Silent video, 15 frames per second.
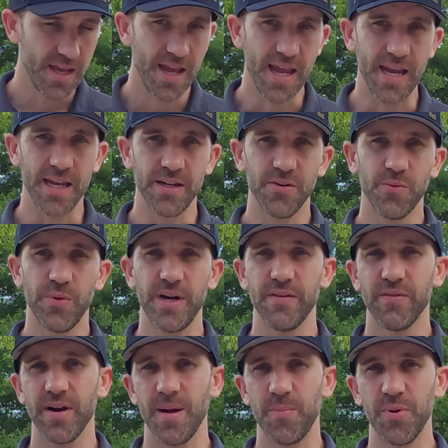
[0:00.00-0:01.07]
And
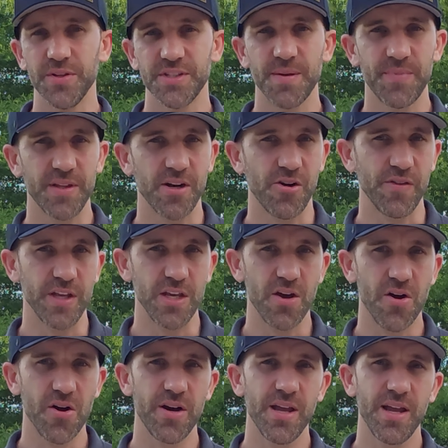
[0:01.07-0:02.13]
whenever I put something on the
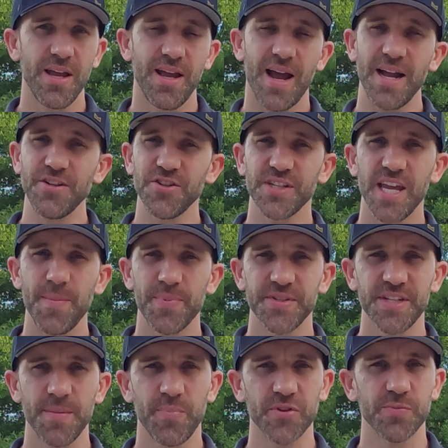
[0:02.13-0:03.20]
yard, I just keep a
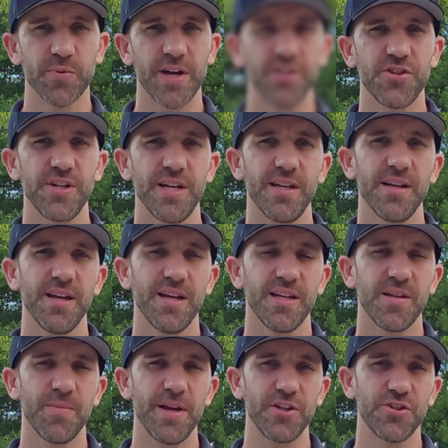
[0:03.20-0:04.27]
simple spreadsheet
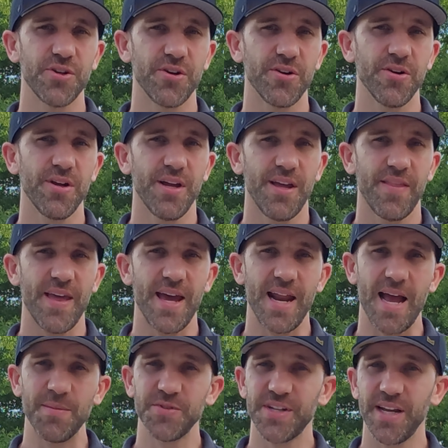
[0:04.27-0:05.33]
to make sure that
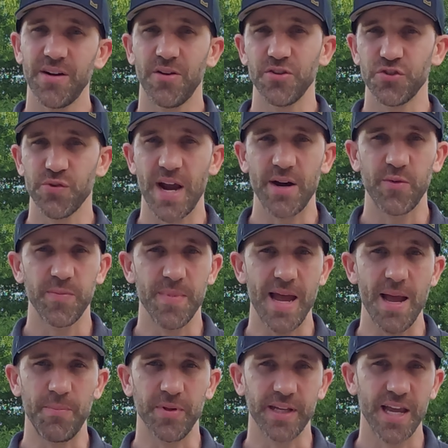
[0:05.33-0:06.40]
I'm staying on track with my
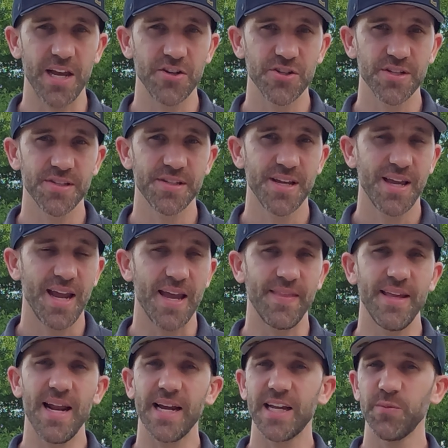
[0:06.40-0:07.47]
applications, and
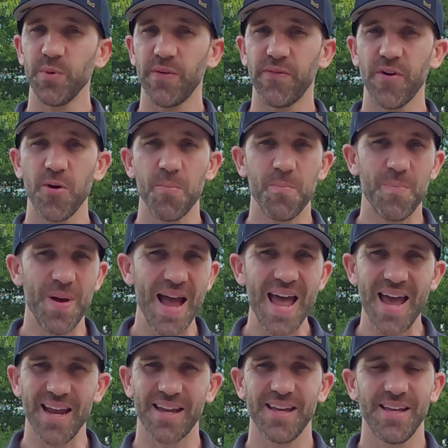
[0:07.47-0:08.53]
then I can refer
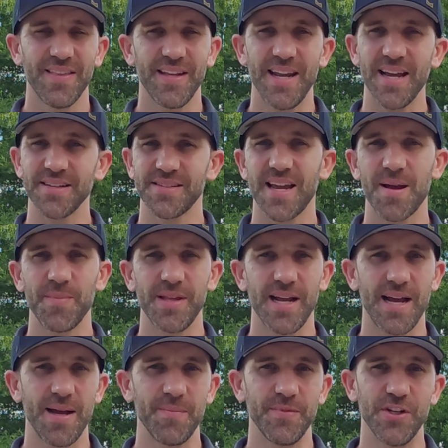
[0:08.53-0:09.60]
back the next time that
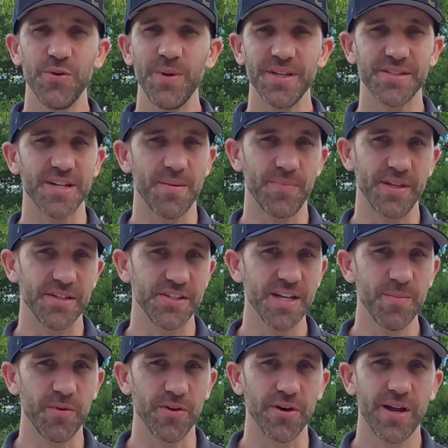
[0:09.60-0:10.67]
I'm doing something
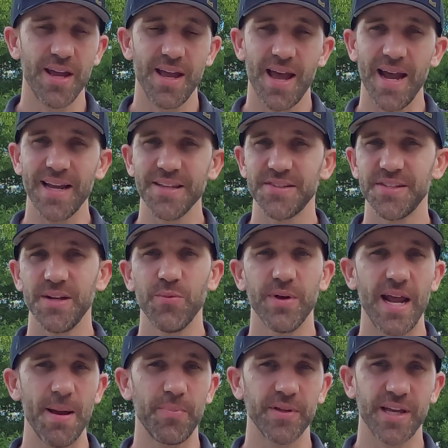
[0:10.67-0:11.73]
similar. I can see what
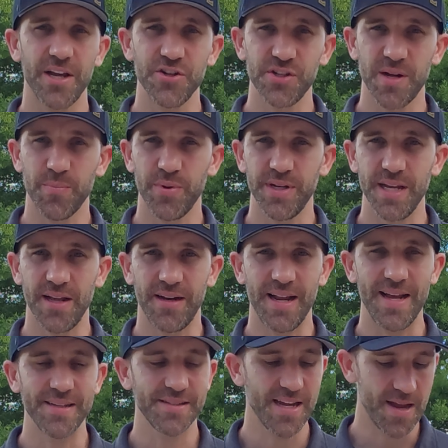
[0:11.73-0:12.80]
application I put down
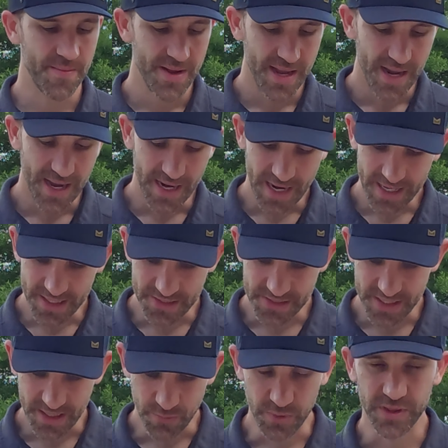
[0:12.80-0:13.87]
last time, and I can
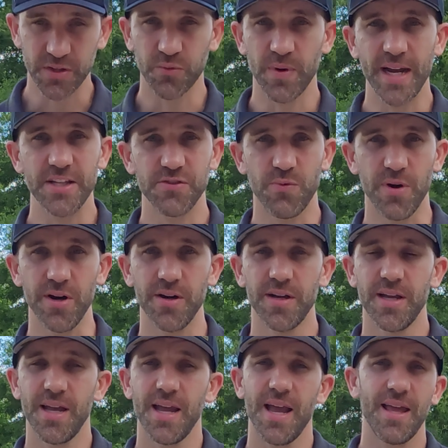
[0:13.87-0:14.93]
see what the rates were.
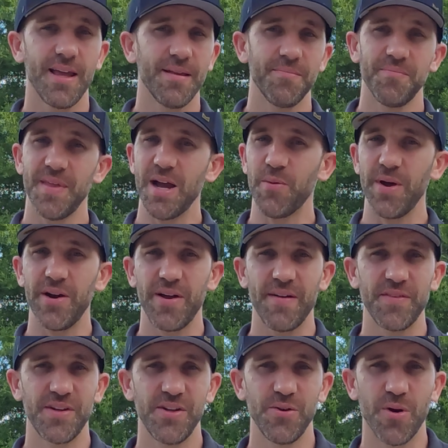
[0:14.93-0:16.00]
That way I don't
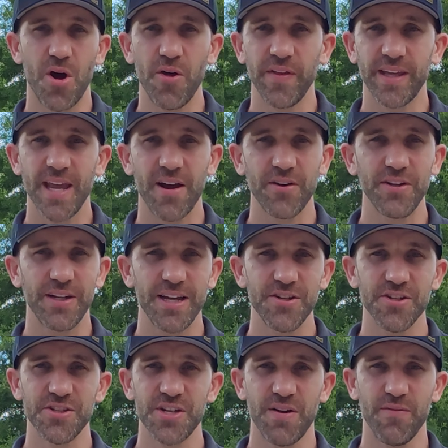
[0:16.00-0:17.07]
have to do all the
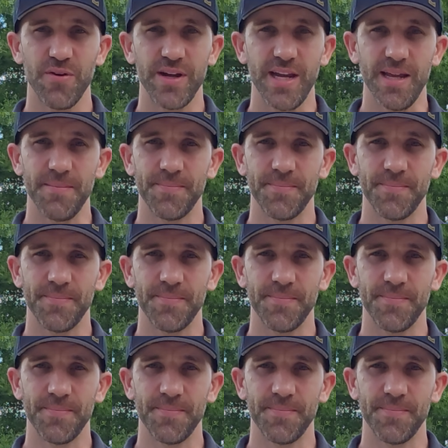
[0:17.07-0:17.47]
calculations over again.